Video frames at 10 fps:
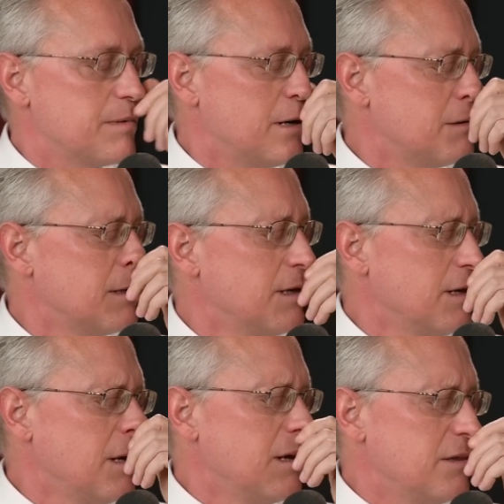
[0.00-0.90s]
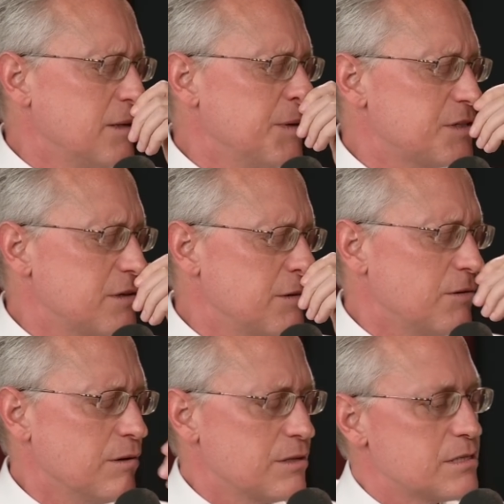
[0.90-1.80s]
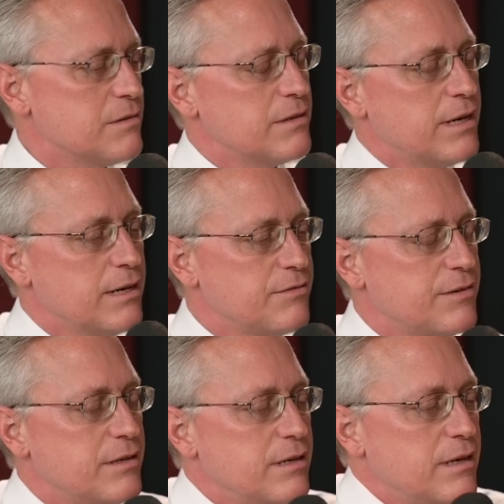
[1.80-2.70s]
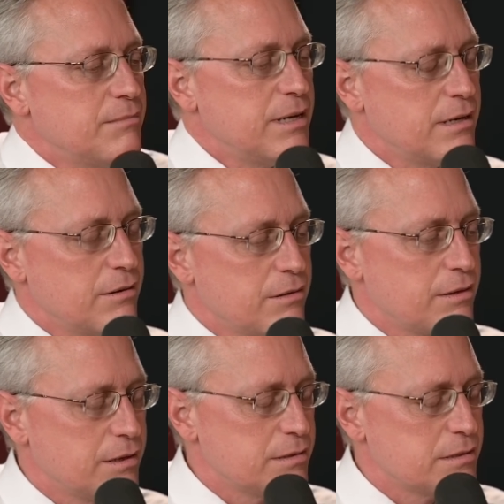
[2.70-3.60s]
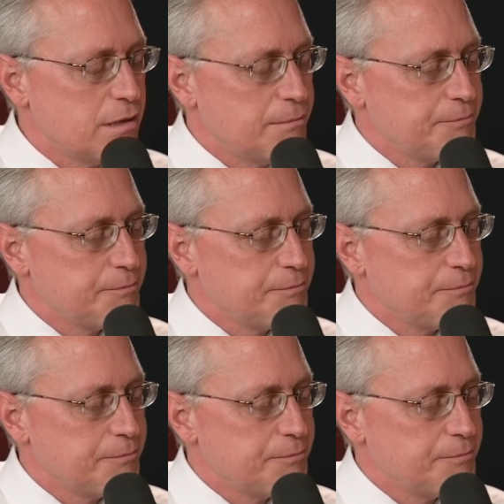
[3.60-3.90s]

about the mystery of the origin of life and many other things.